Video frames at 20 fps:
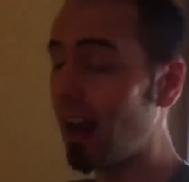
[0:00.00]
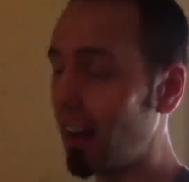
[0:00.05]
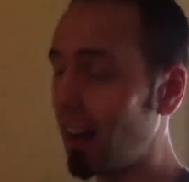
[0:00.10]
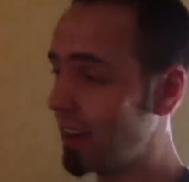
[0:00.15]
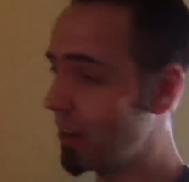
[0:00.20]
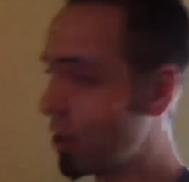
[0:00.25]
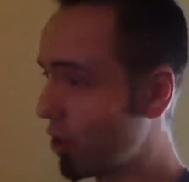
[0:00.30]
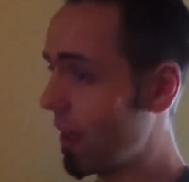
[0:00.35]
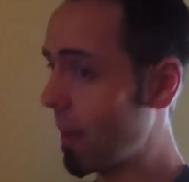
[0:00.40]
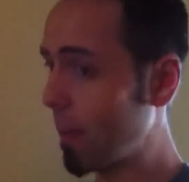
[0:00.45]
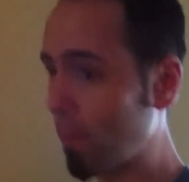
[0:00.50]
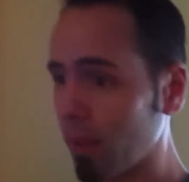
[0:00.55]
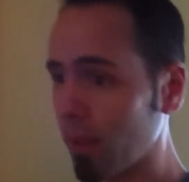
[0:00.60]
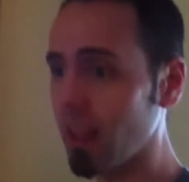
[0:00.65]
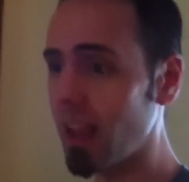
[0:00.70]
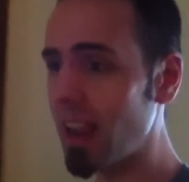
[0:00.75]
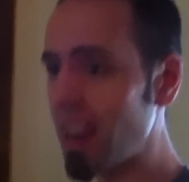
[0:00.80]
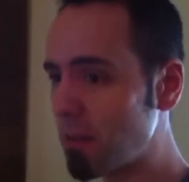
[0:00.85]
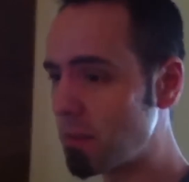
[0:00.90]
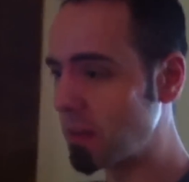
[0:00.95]
Uh, you know, they
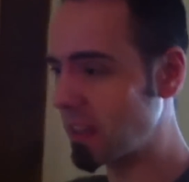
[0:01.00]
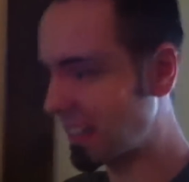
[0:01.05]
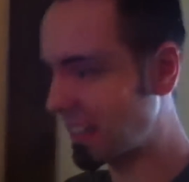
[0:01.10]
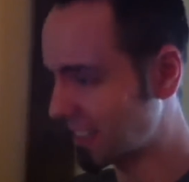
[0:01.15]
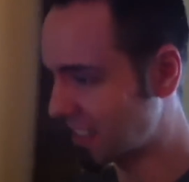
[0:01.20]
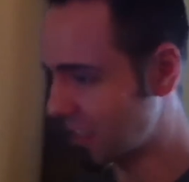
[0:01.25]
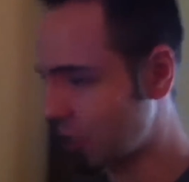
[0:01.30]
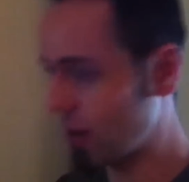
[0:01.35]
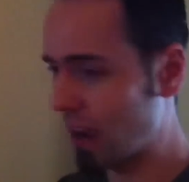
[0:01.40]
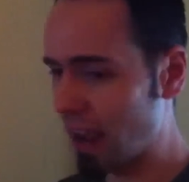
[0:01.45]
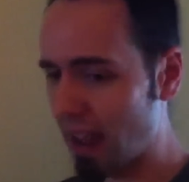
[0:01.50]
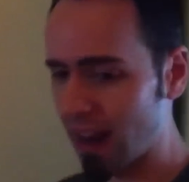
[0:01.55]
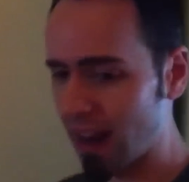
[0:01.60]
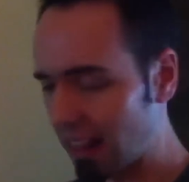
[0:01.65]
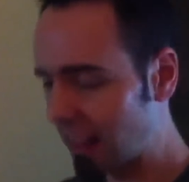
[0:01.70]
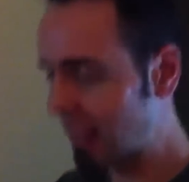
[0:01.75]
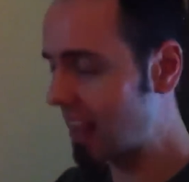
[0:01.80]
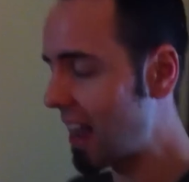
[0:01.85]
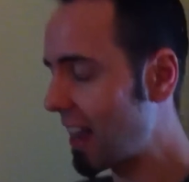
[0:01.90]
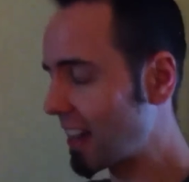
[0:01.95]
played, but they still had a
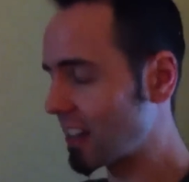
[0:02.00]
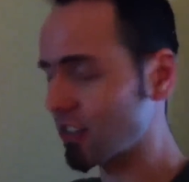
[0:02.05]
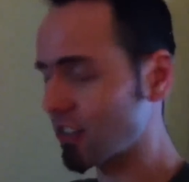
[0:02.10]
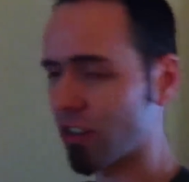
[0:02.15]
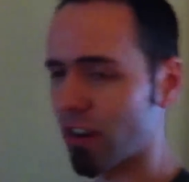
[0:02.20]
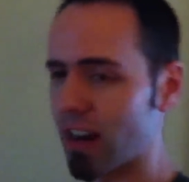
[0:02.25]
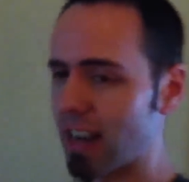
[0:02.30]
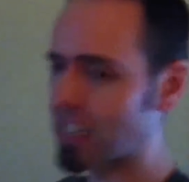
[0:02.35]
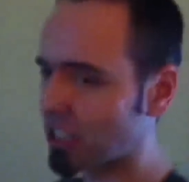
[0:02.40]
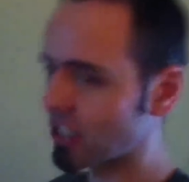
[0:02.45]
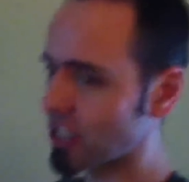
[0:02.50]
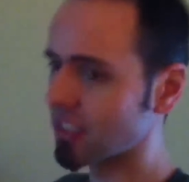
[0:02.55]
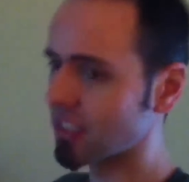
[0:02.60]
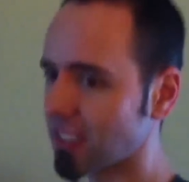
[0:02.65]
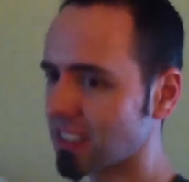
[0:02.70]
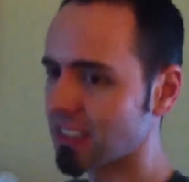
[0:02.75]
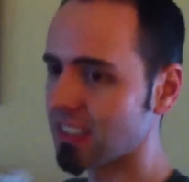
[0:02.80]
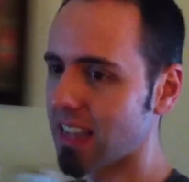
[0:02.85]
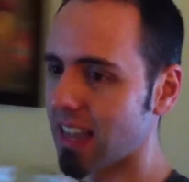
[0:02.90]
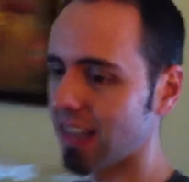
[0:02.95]
lot of scratches
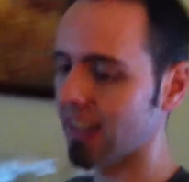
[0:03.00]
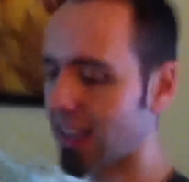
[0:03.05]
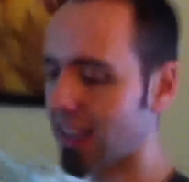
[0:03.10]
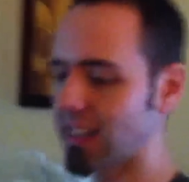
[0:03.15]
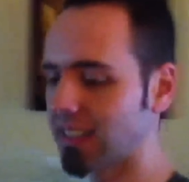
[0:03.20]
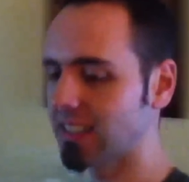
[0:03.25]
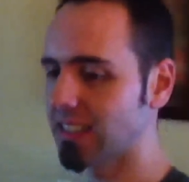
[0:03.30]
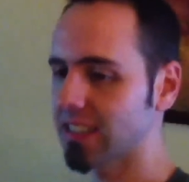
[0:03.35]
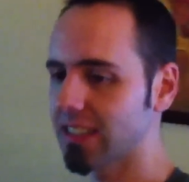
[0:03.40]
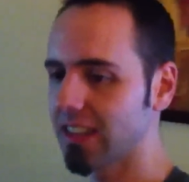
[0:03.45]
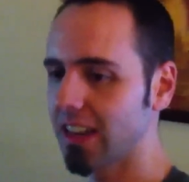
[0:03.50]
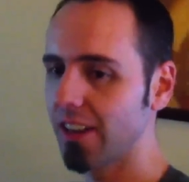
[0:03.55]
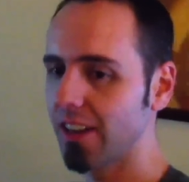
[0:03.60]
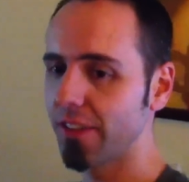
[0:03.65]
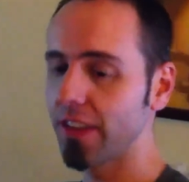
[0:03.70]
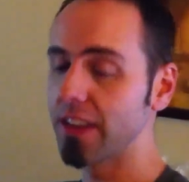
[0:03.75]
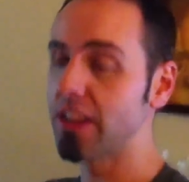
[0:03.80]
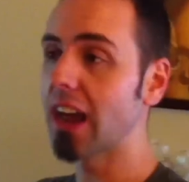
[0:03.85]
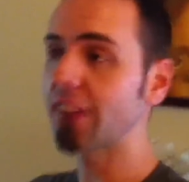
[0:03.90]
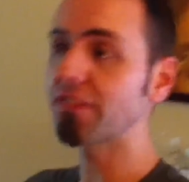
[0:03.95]
and that kind of stuff.
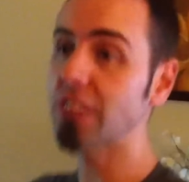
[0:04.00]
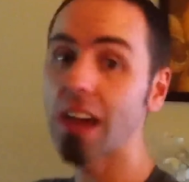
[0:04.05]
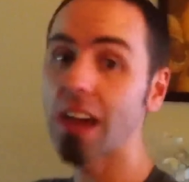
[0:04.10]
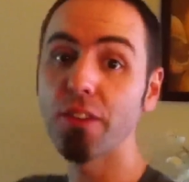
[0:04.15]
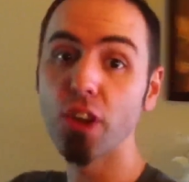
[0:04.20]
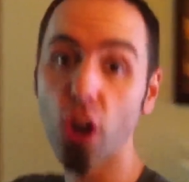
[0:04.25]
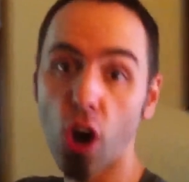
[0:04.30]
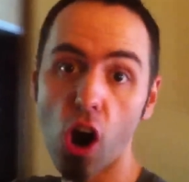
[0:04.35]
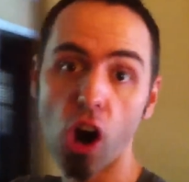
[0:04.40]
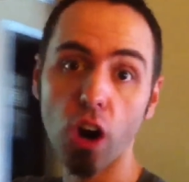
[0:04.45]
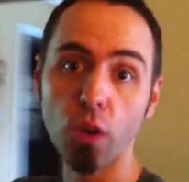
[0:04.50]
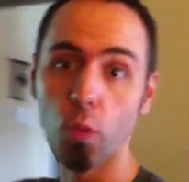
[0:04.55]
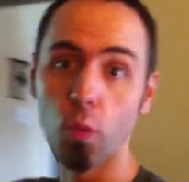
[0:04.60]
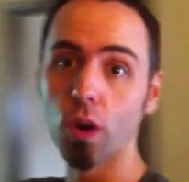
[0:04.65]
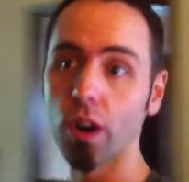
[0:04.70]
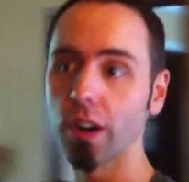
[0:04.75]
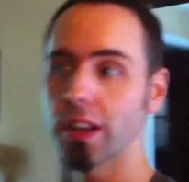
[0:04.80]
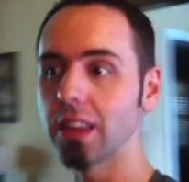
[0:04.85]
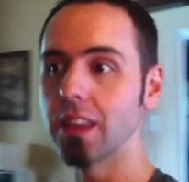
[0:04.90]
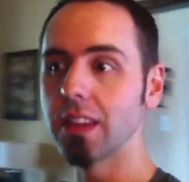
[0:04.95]
And you have to have your
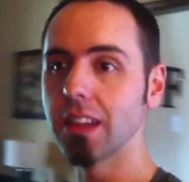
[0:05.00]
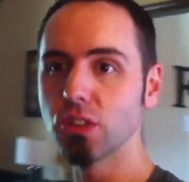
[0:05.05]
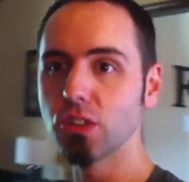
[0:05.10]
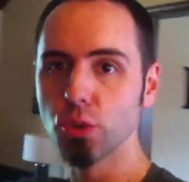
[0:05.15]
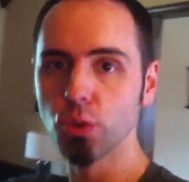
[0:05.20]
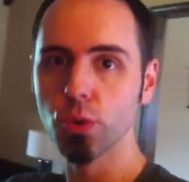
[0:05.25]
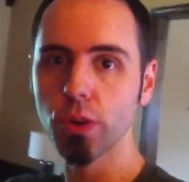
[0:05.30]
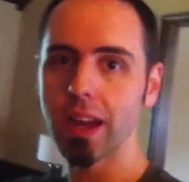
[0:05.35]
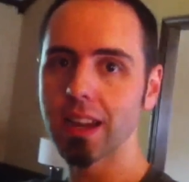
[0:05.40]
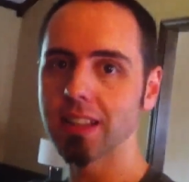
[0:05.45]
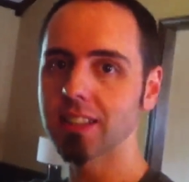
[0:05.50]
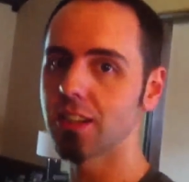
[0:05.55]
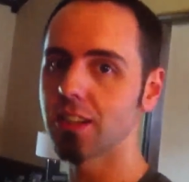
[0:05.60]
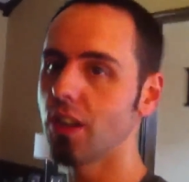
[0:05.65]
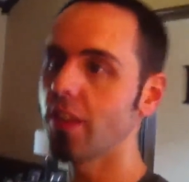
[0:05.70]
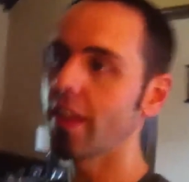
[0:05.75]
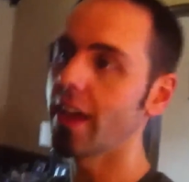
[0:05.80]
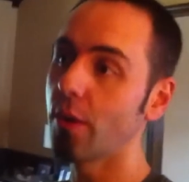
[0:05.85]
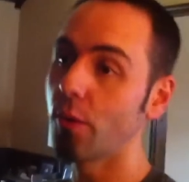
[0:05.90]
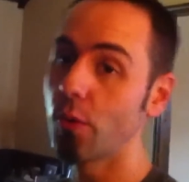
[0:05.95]
artwork and the jewel case and
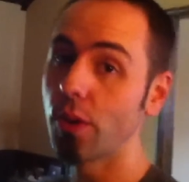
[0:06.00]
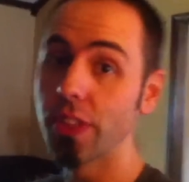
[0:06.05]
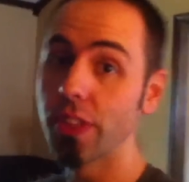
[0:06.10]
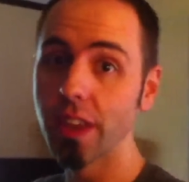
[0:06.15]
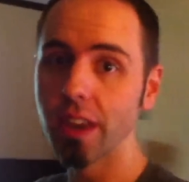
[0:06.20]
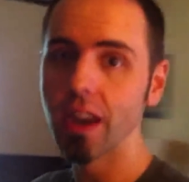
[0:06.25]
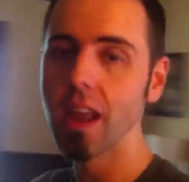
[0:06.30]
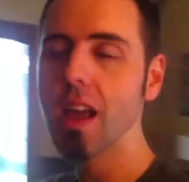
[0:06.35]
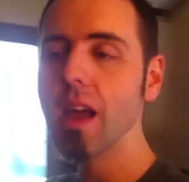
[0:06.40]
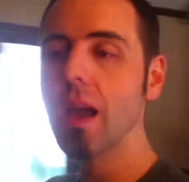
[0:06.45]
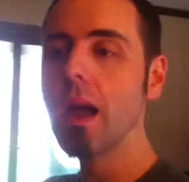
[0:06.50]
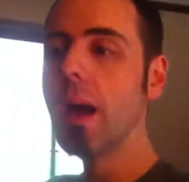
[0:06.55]
all that with it.